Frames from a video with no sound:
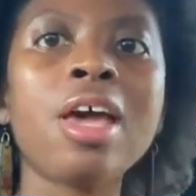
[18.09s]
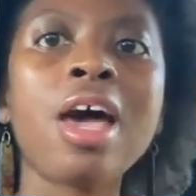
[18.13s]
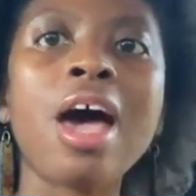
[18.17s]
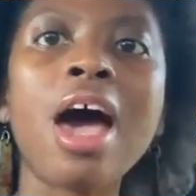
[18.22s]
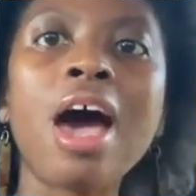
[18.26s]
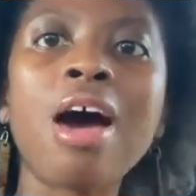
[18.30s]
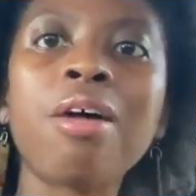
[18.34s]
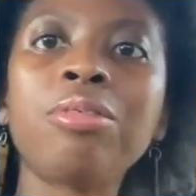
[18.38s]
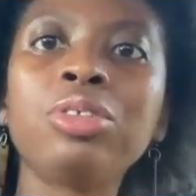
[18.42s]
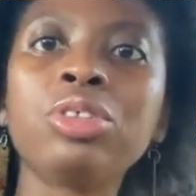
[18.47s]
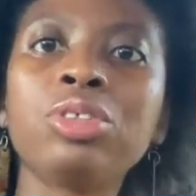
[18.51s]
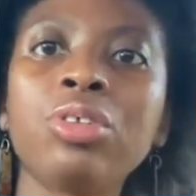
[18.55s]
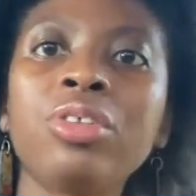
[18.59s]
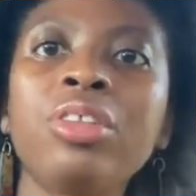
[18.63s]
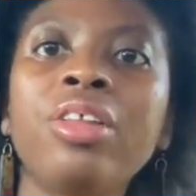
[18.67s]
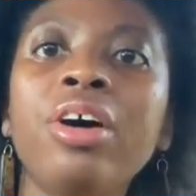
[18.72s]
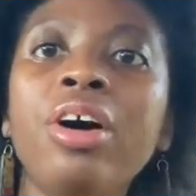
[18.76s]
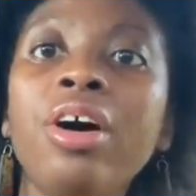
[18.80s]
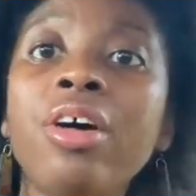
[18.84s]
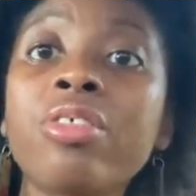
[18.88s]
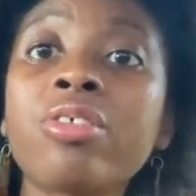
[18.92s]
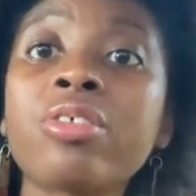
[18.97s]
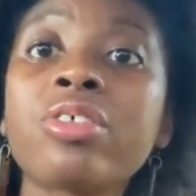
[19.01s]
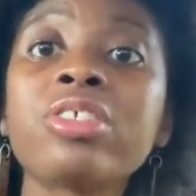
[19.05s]
I was on
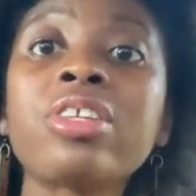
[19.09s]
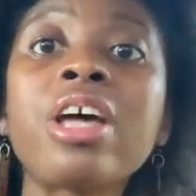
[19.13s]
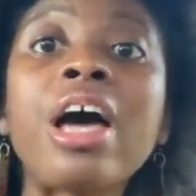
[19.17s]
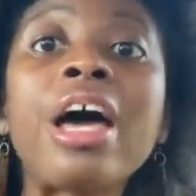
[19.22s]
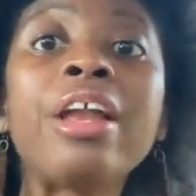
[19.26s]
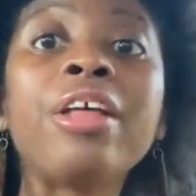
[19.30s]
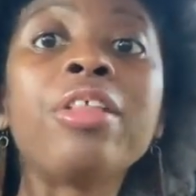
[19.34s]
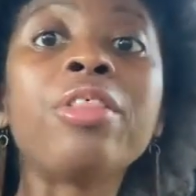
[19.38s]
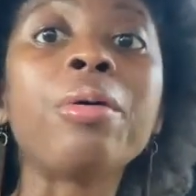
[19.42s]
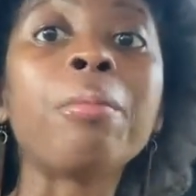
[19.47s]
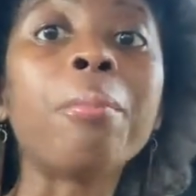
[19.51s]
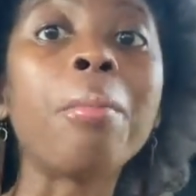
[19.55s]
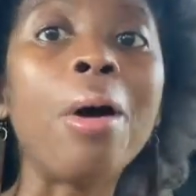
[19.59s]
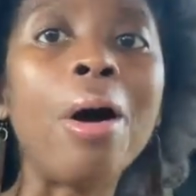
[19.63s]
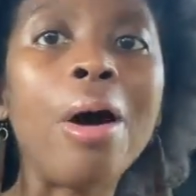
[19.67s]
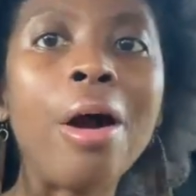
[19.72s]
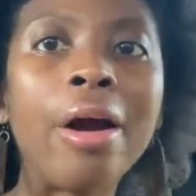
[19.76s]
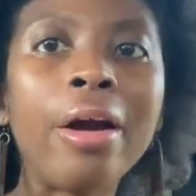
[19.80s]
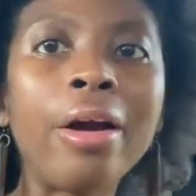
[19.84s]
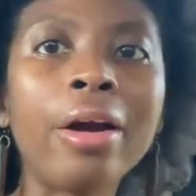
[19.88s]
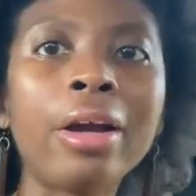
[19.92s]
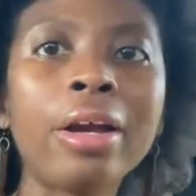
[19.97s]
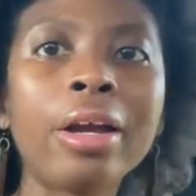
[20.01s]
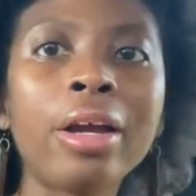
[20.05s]
the other side of the
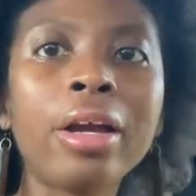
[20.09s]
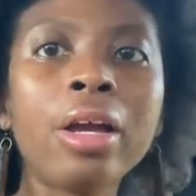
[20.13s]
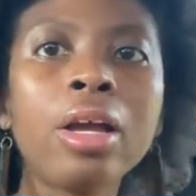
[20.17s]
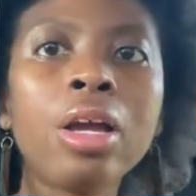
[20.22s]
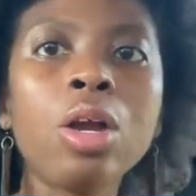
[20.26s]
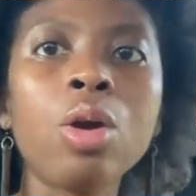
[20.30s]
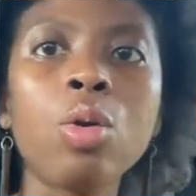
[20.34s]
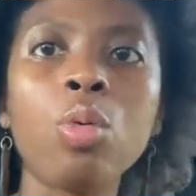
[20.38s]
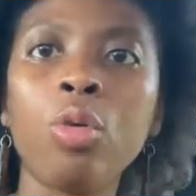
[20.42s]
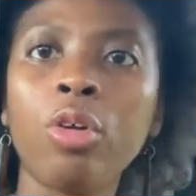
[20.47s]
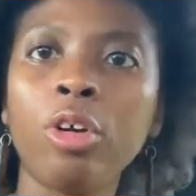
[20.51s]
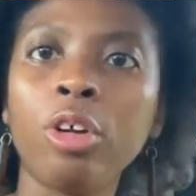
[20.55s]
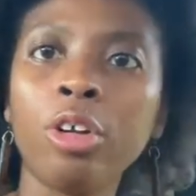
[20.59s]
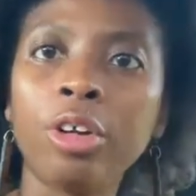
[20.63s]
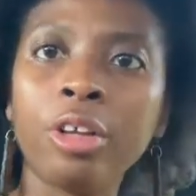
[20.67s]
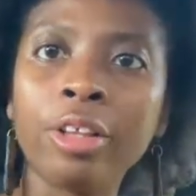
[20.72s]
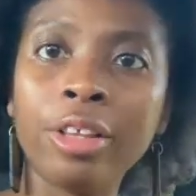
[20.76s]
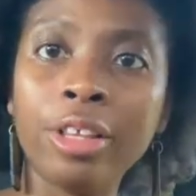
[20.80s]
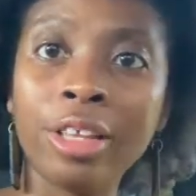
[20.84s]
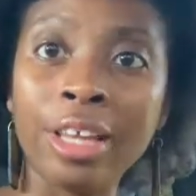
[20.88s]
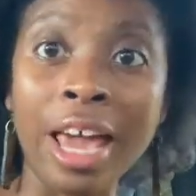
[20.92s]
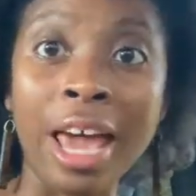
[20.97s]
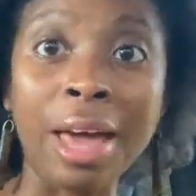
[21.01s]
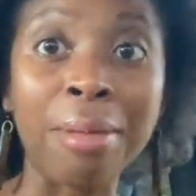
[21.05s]
park where
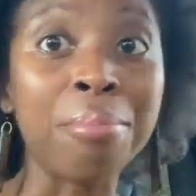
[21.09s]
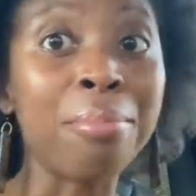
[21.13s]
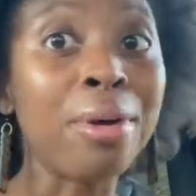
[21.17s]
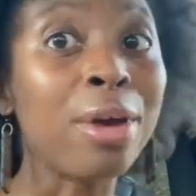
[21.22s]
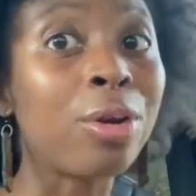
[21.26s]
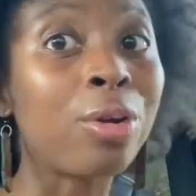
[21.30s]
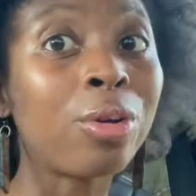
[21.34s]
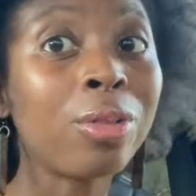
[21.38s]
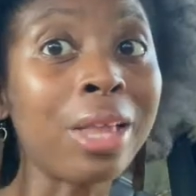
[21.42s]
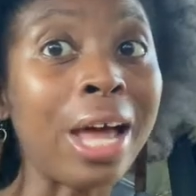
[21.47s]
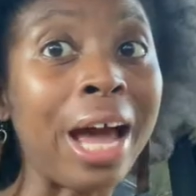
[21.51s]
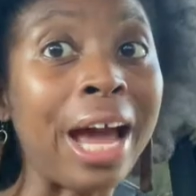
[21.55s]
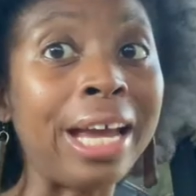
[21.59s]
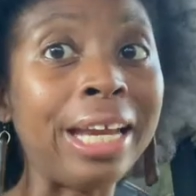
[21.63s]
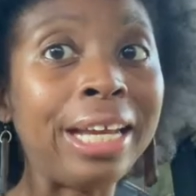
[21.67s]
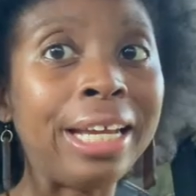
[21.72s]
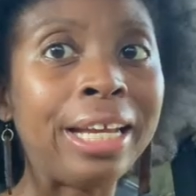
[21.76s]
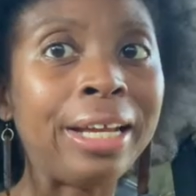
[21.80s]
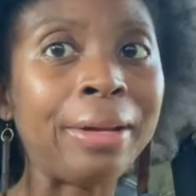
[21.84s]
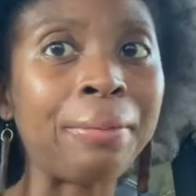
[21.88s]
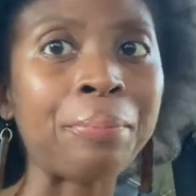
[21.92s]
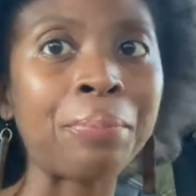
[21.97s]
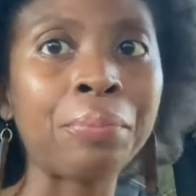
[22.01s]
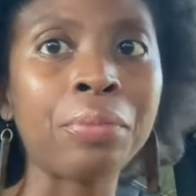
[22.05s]
it had better
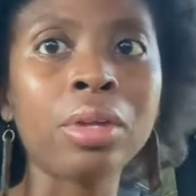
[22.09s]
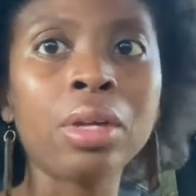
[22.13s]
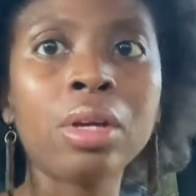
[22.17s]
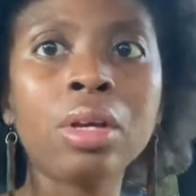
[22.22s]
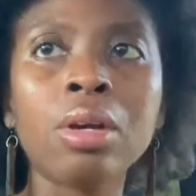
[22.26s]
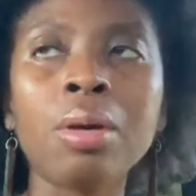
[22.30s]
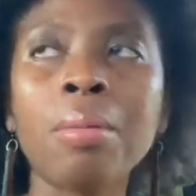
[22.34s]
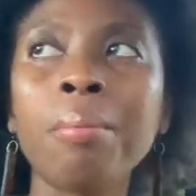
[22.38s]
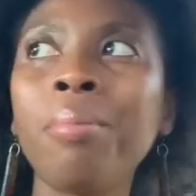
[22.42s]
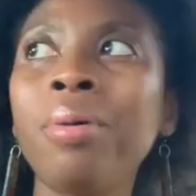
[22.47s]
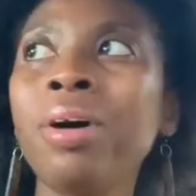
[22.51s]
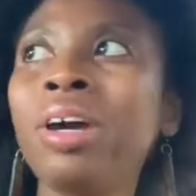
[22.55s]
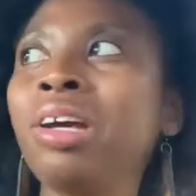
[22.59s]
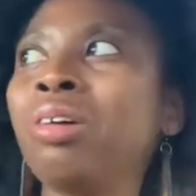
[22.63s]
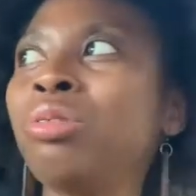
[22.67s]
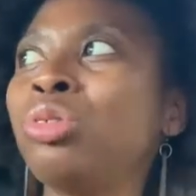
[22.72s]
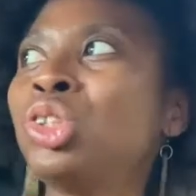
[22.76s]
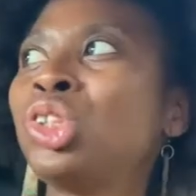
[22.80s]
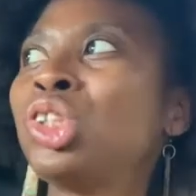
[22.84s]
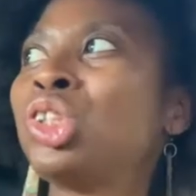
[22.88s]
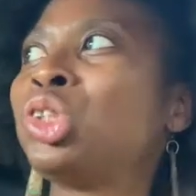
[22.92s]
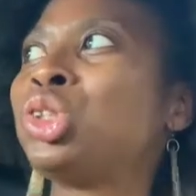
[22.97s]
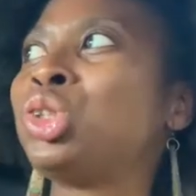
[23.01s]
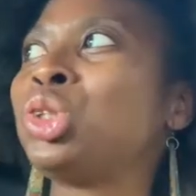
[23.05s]
lighting, but it
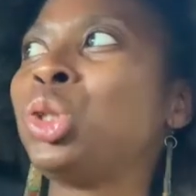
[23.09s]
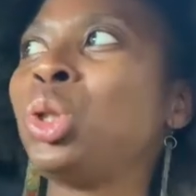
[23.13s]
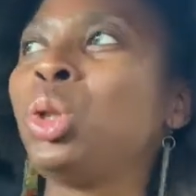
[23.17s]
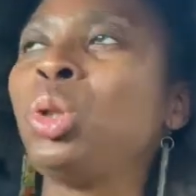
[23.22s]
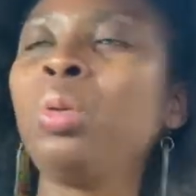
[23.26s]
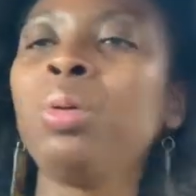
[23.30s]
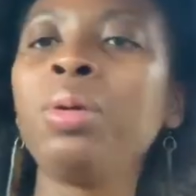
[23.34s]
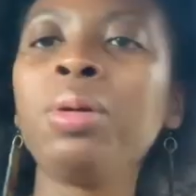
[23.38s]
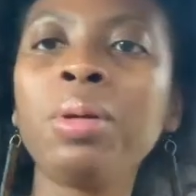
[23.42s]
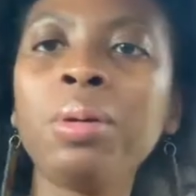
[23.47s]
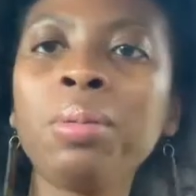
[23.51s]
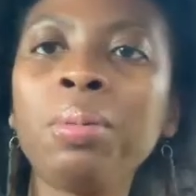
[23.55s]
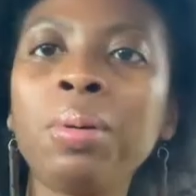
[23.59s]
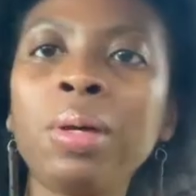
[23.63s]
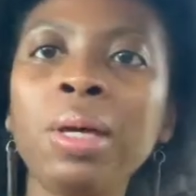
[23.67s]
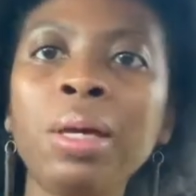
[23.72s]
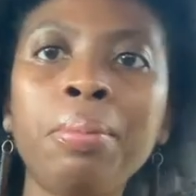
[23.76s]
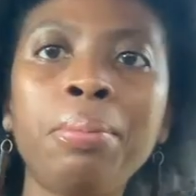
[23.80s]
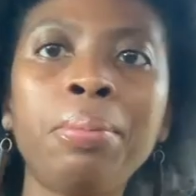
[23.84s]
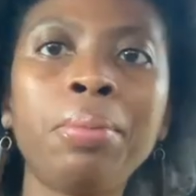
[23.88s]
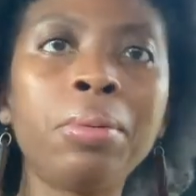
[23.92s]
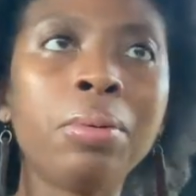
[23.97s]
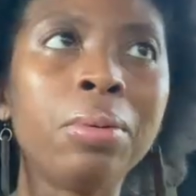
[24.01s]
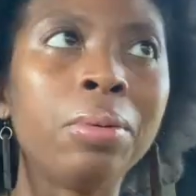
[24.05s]
was just too many
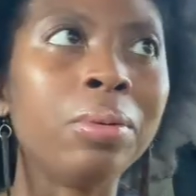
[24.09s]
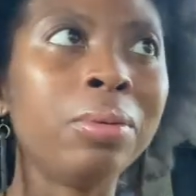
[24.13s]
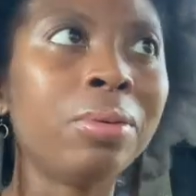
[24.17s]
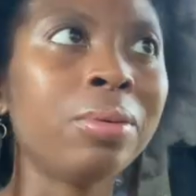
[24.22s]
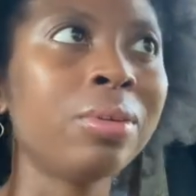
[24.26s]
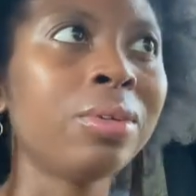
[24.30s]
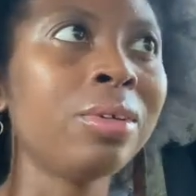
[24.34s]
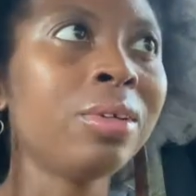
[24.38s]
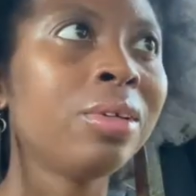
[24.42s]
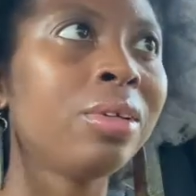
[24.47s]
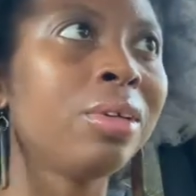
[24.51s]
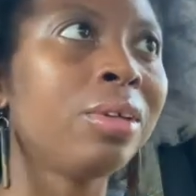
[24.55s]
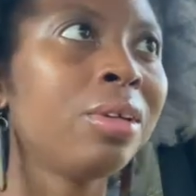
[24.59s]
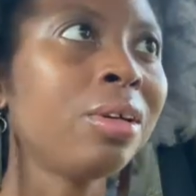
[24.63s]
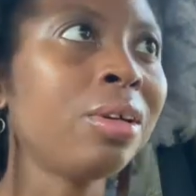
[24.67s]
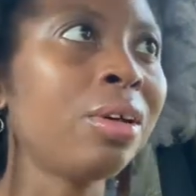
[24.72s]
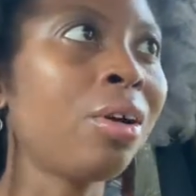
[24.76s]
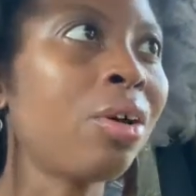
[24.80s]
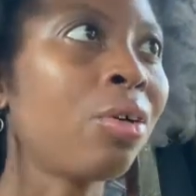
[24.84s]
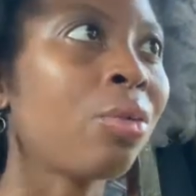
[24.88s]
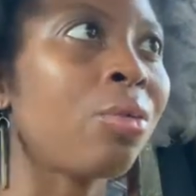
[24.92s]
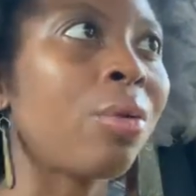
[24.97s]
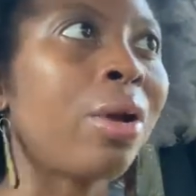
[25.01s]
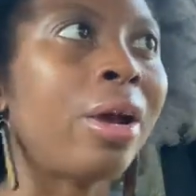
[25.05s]

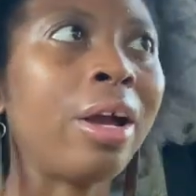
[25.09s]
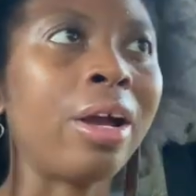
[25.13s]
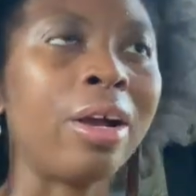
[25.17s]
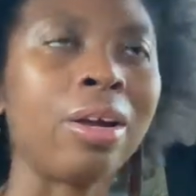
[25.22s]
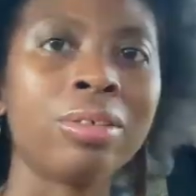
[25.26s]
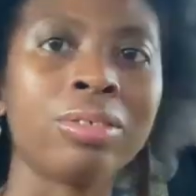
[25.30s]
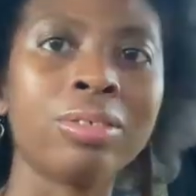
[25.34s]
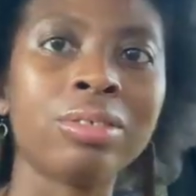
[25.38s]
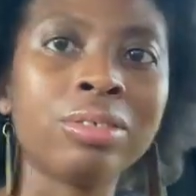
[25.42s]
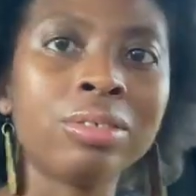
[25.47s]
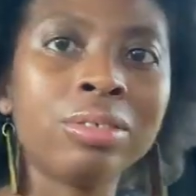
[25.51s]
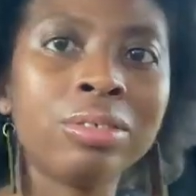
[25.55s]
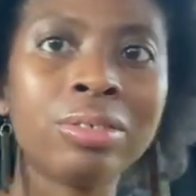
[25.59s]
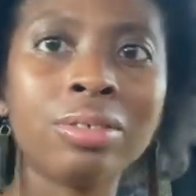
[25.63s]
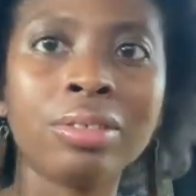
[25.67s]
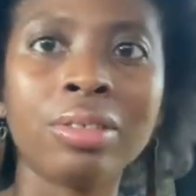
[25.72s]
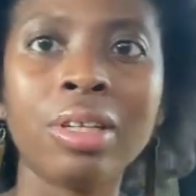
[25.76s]
people around.